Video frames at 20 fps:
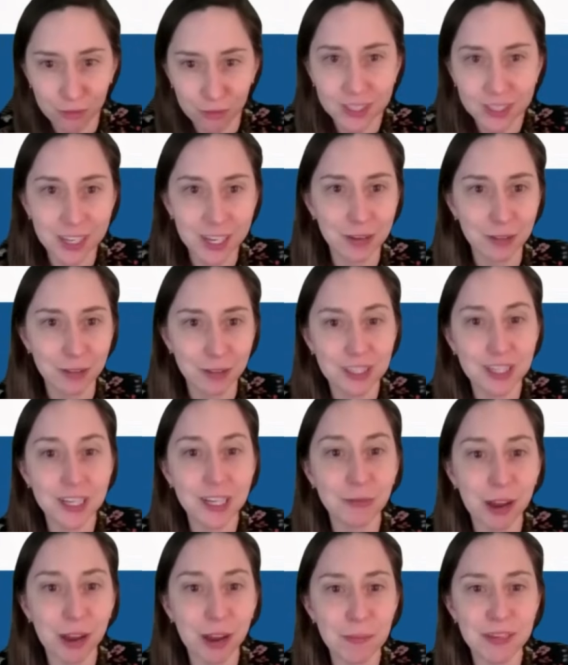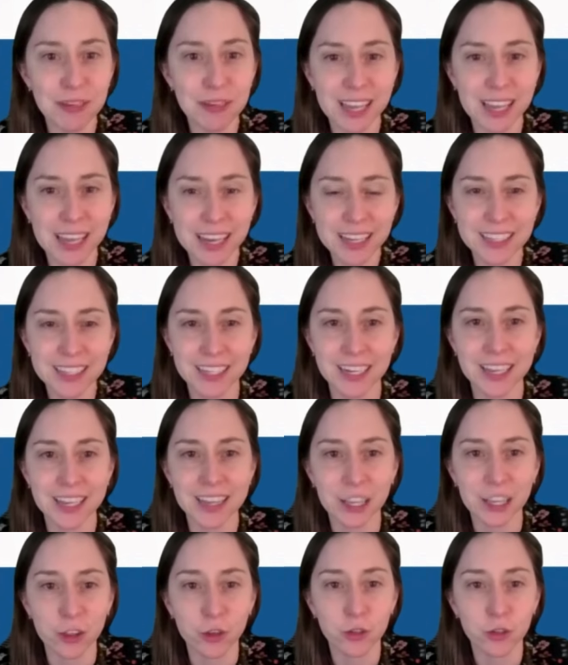sitting right beside us. And I
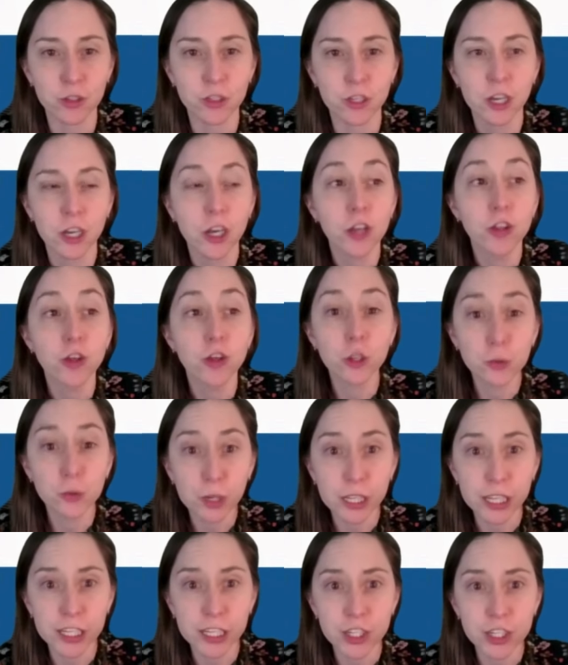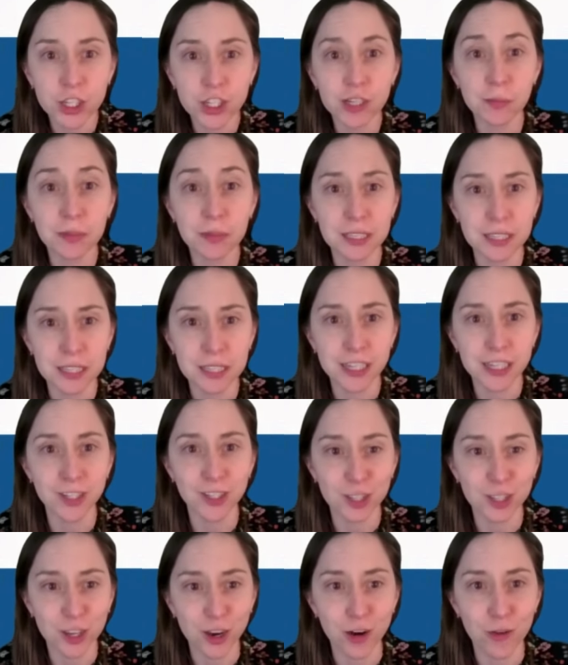think those relationships
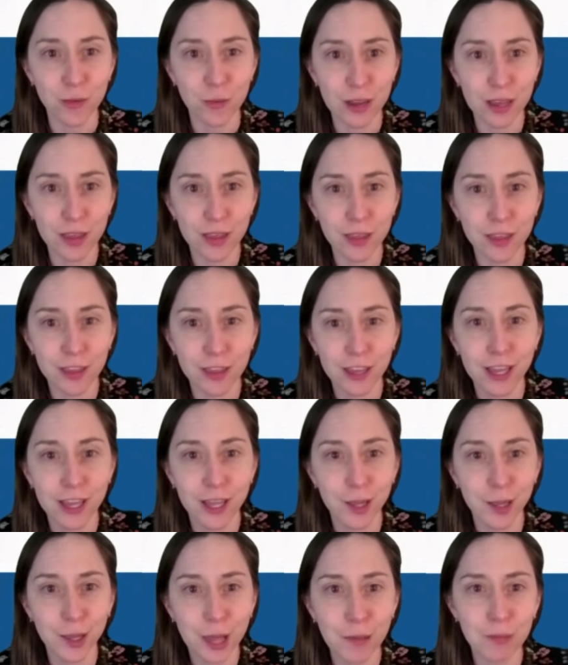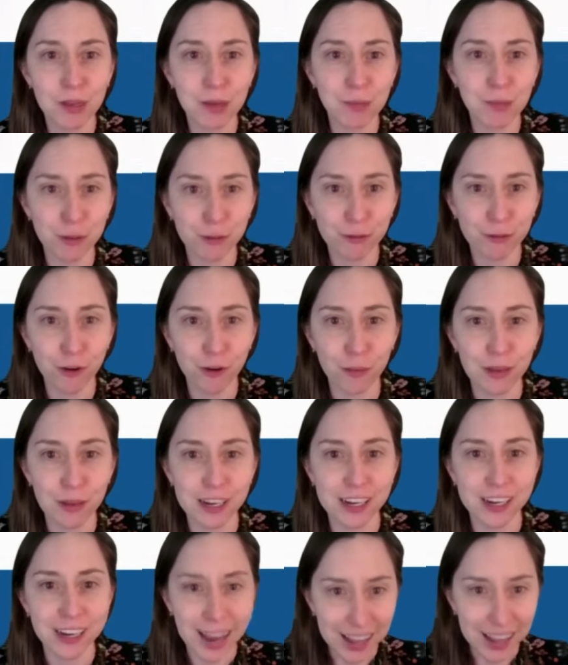didn't start with, let me perform
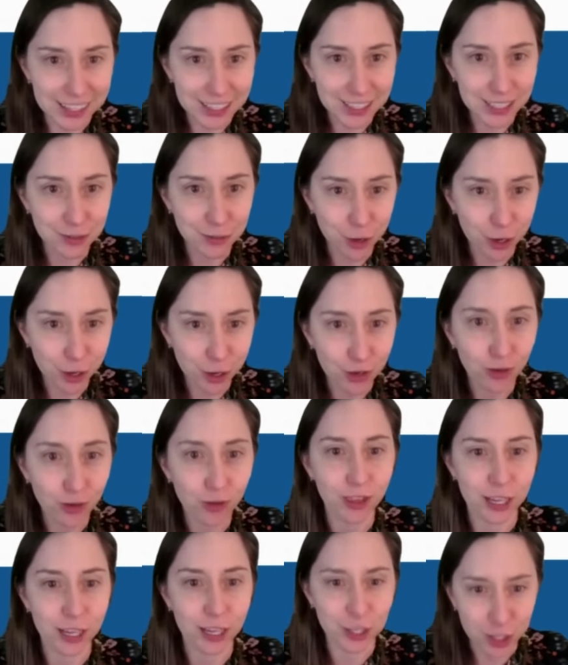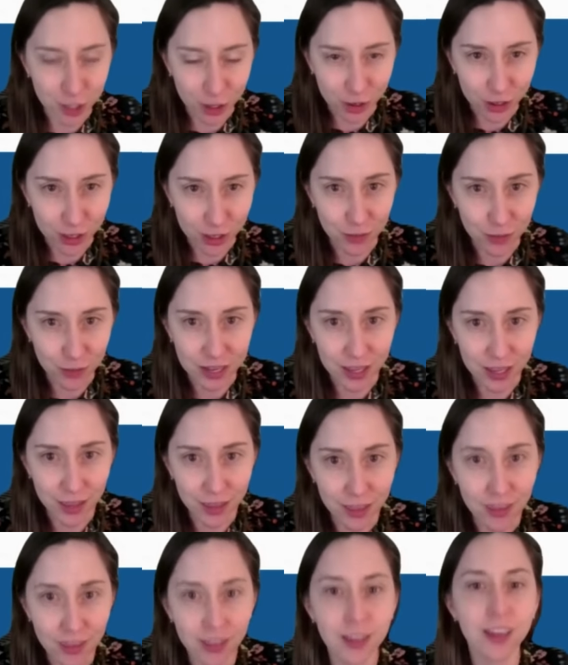an analysis for you. They started with,
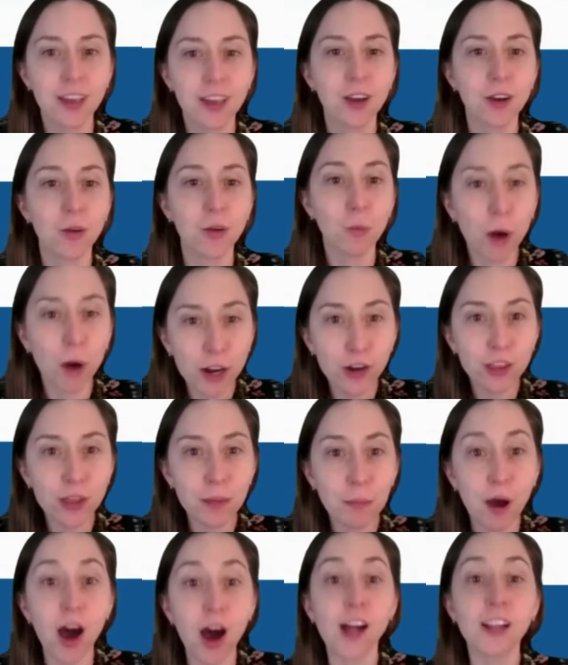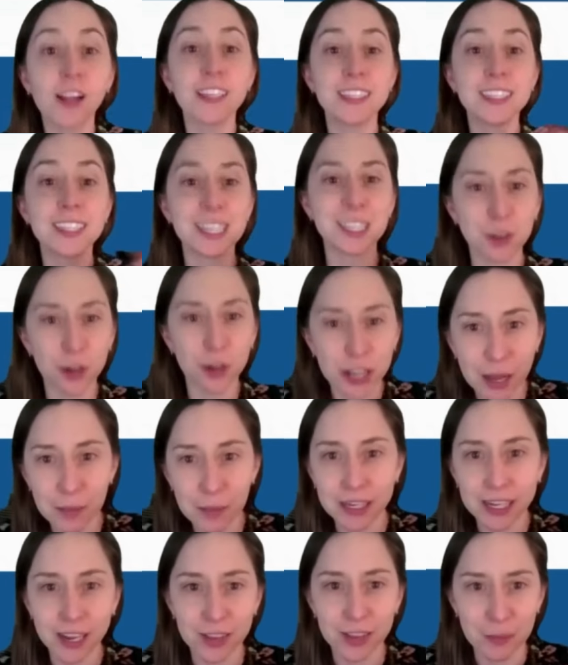what are the policies that are
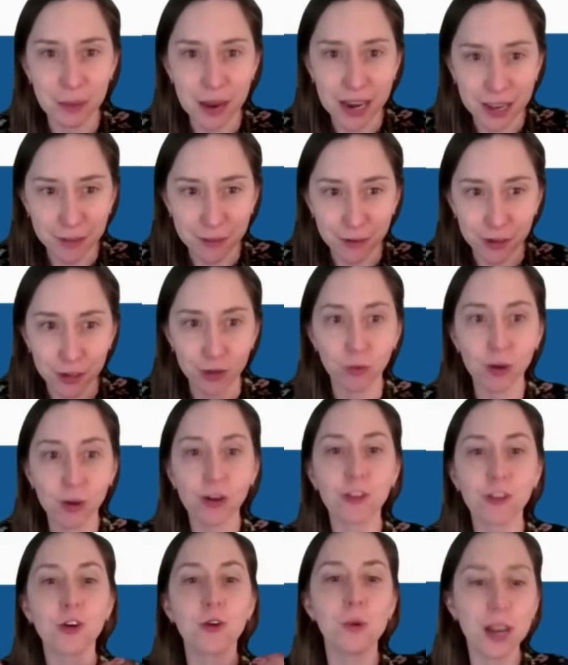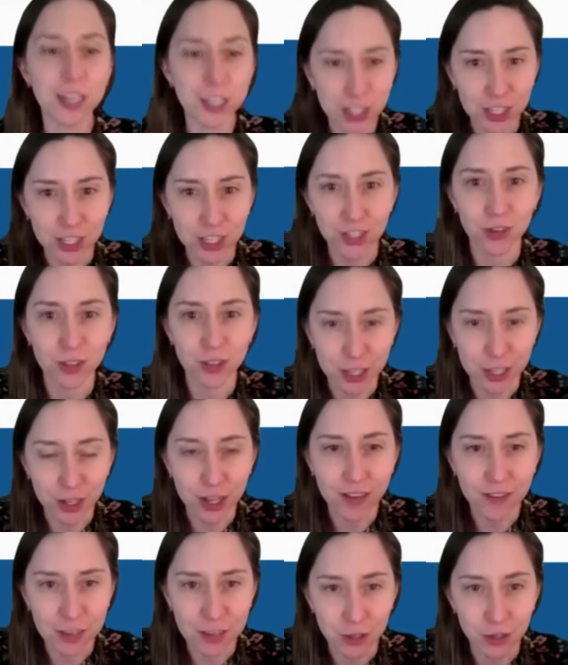coming down the pike for you? What are the questions you think
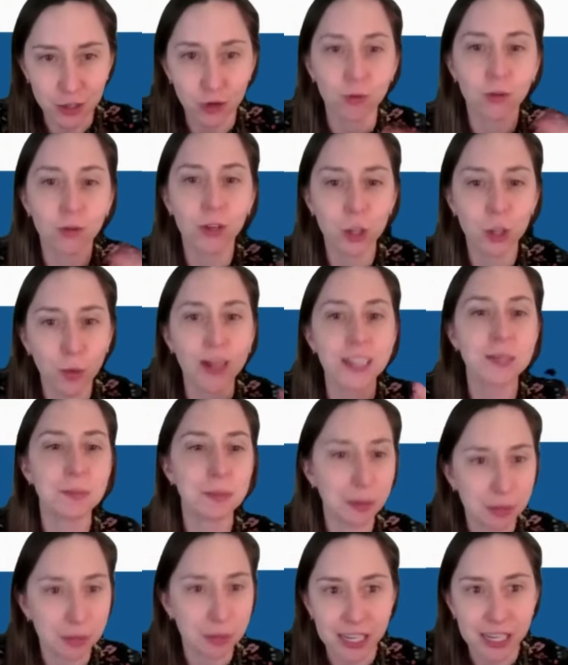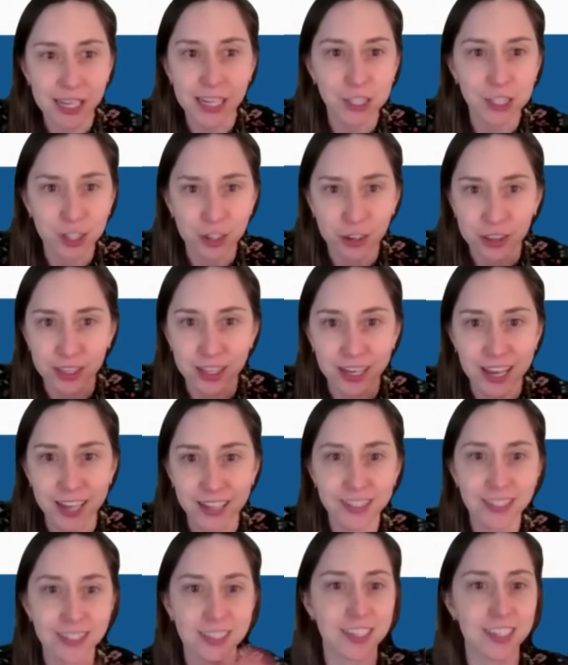you'll want to be able to answer in the
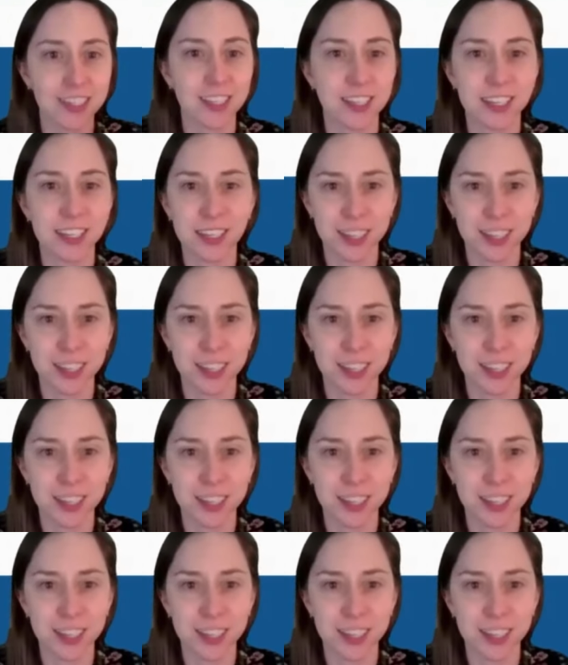next